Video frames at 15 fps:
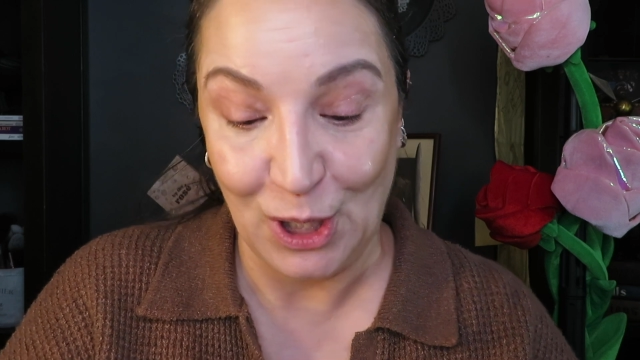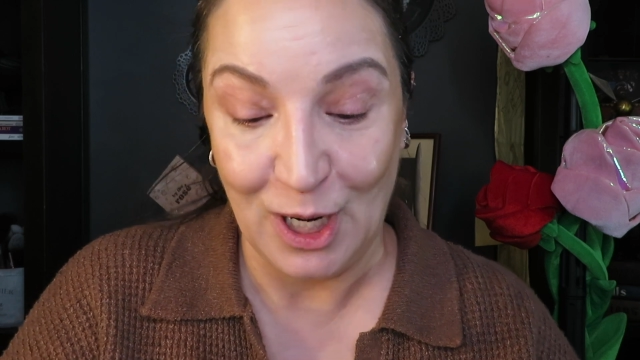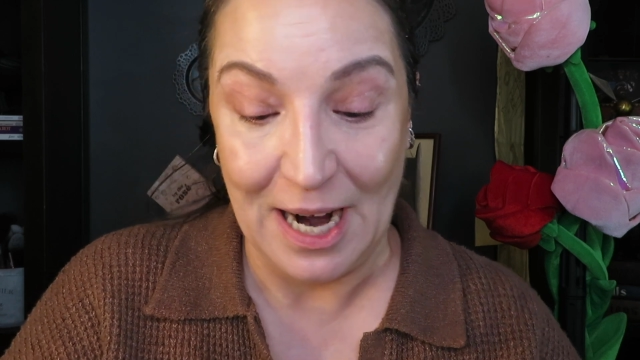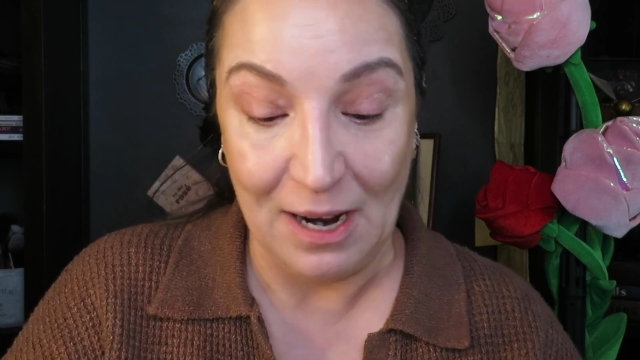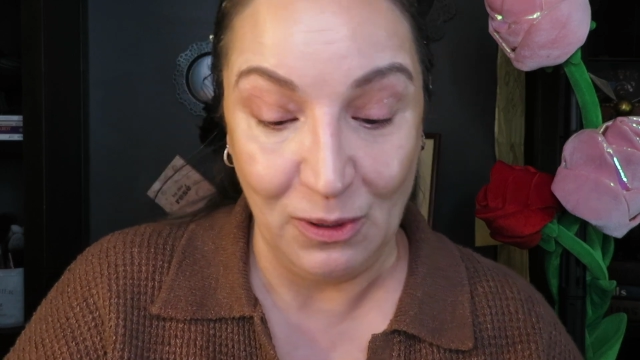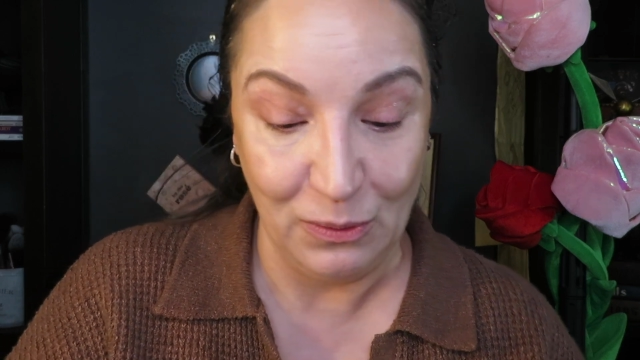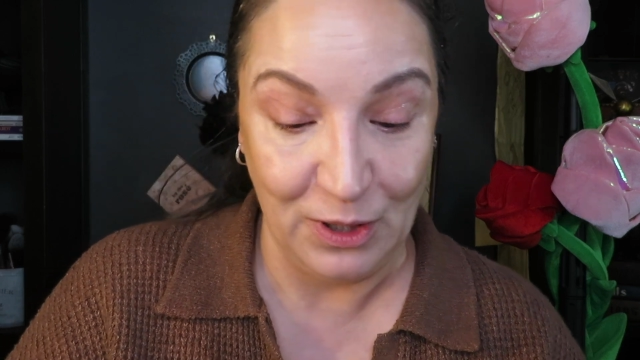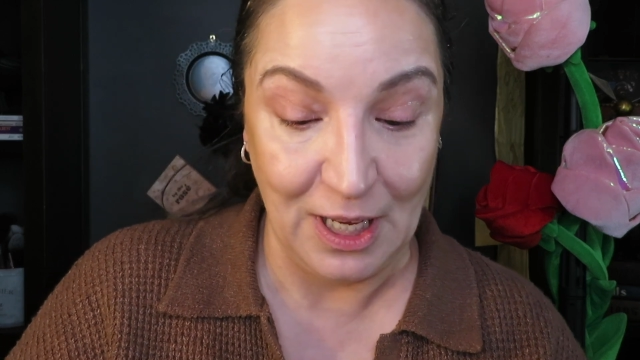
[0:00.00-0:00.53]
are
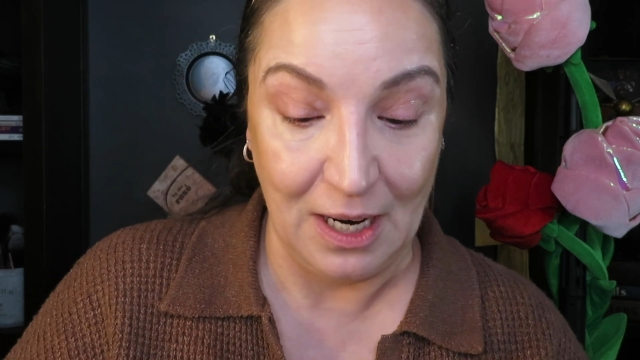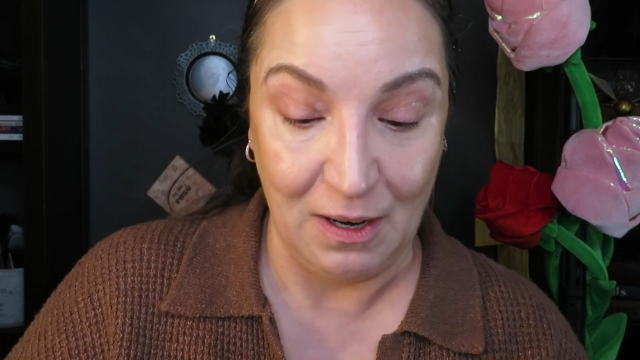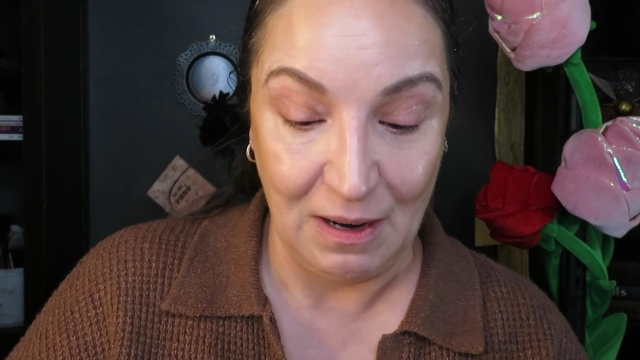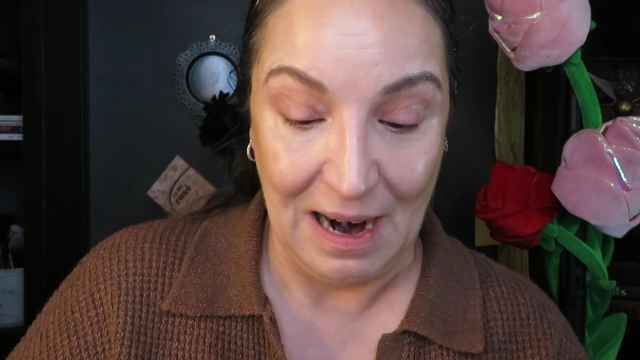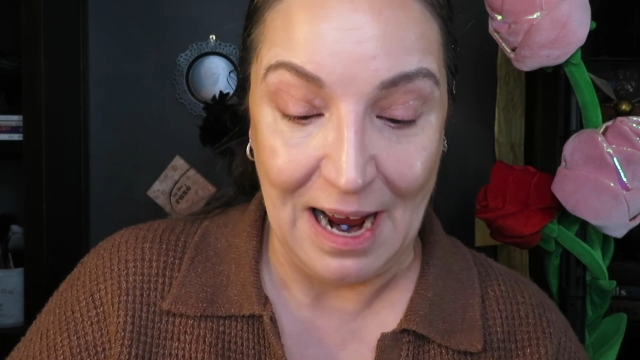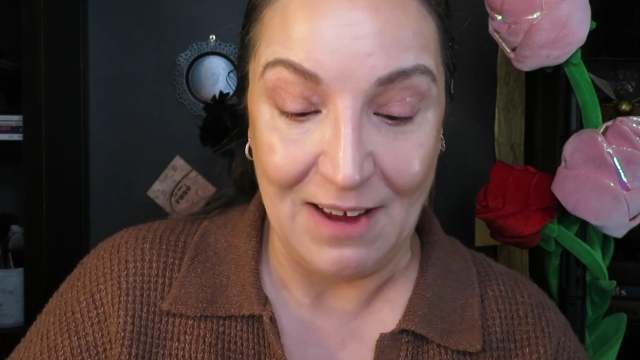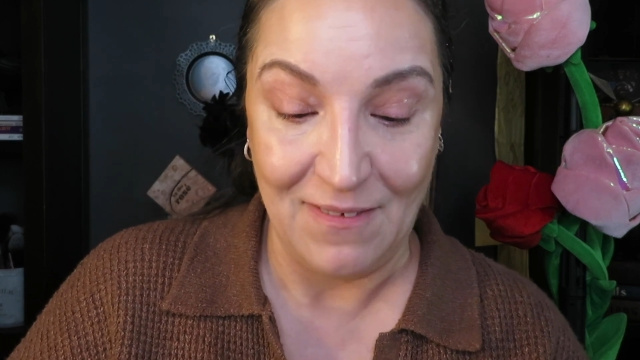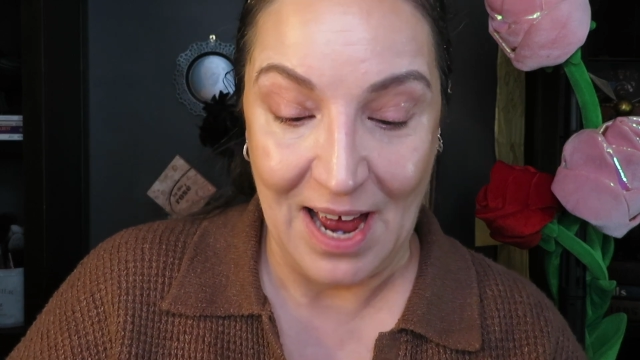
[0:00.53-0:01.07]
out there.
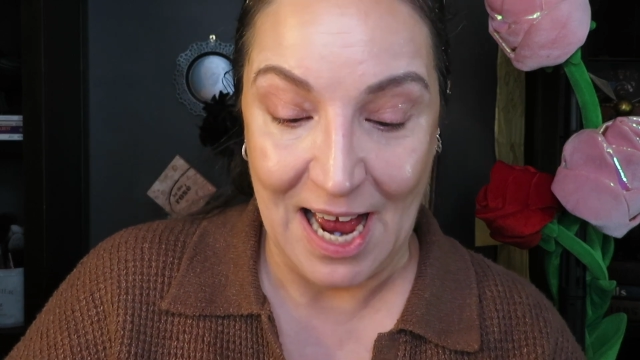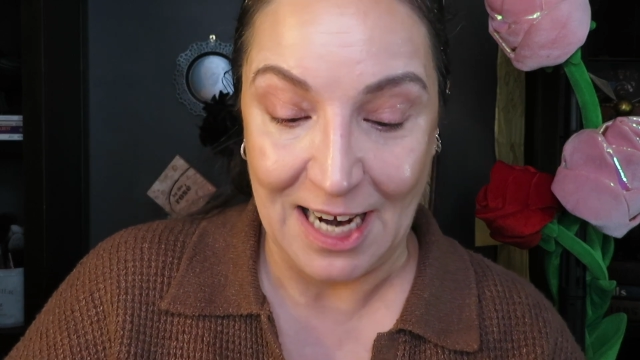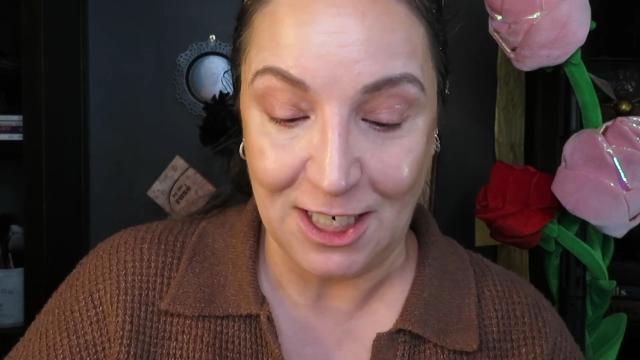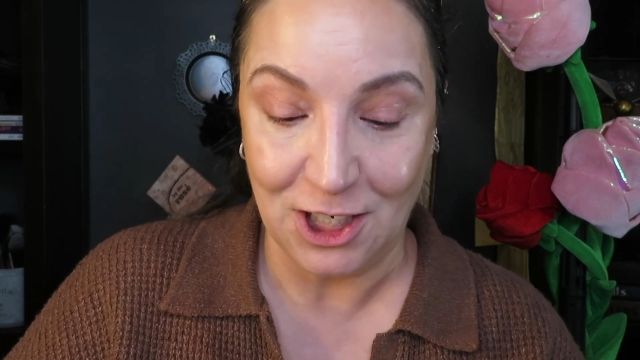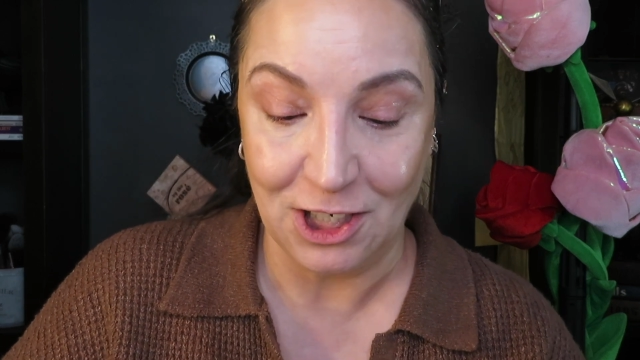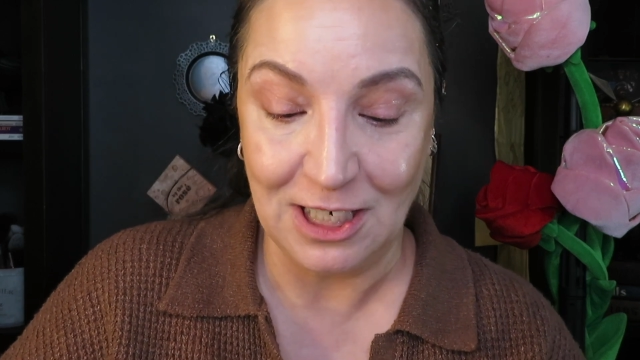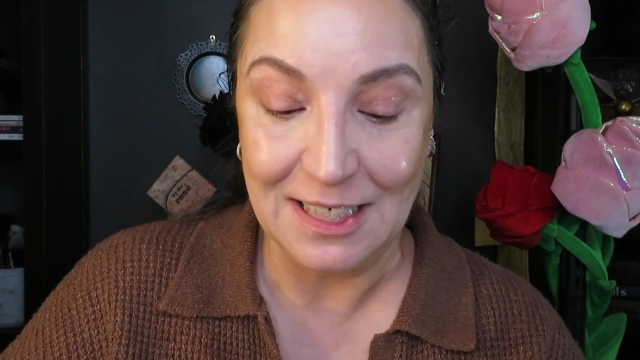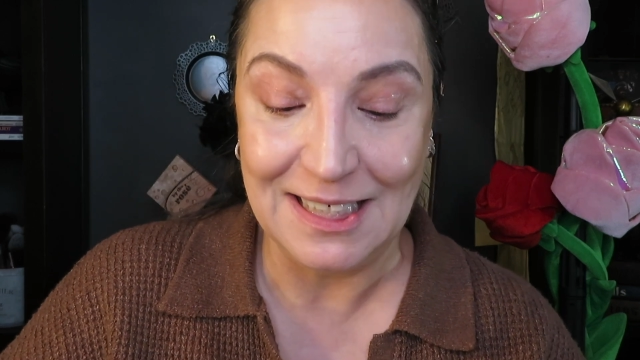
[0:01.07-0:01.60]
I've
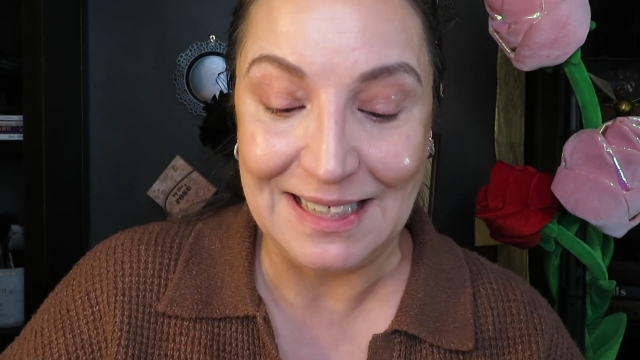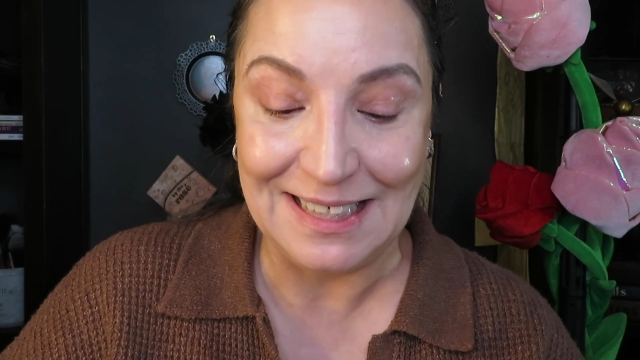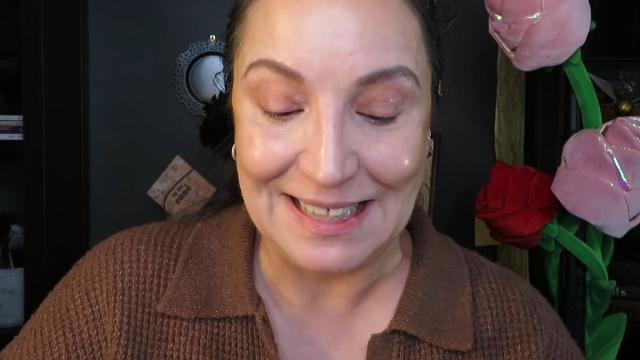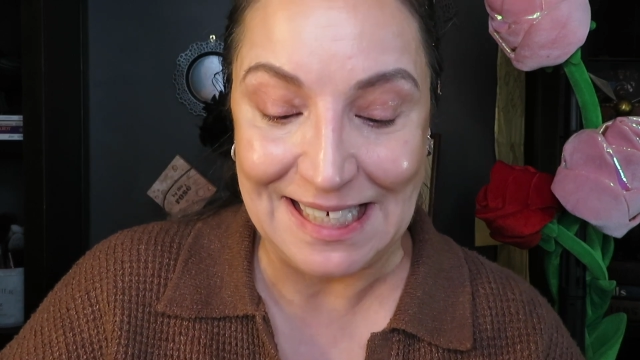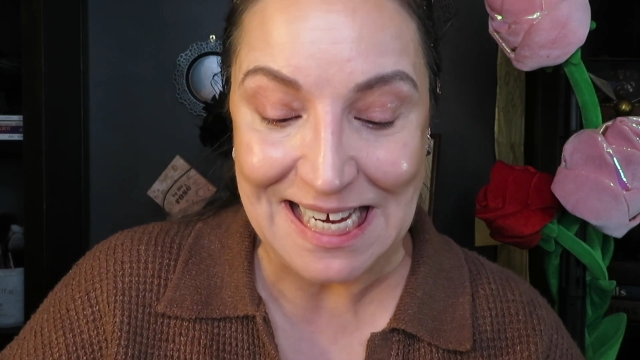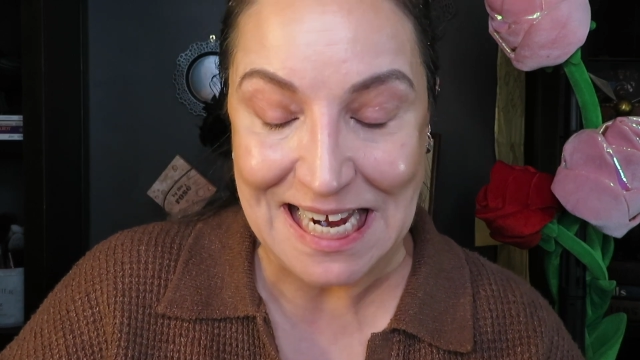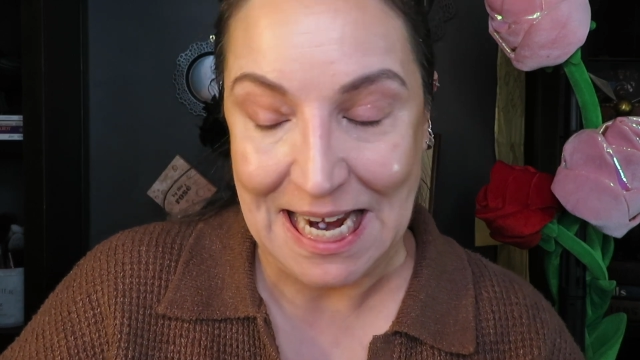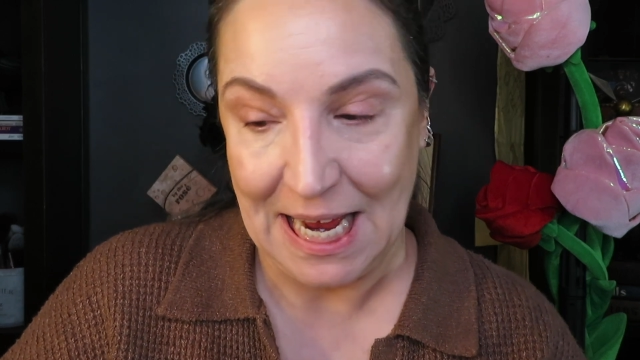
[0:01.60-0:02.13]
actually
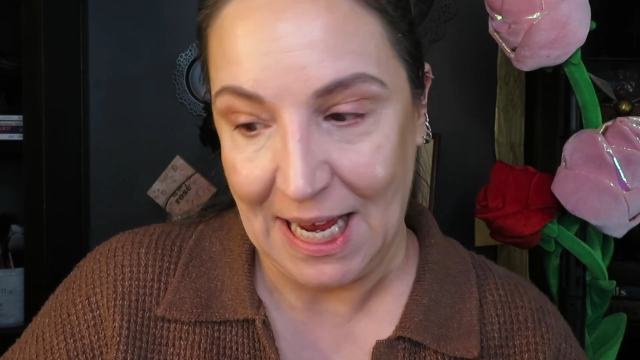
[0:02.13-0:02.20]
seen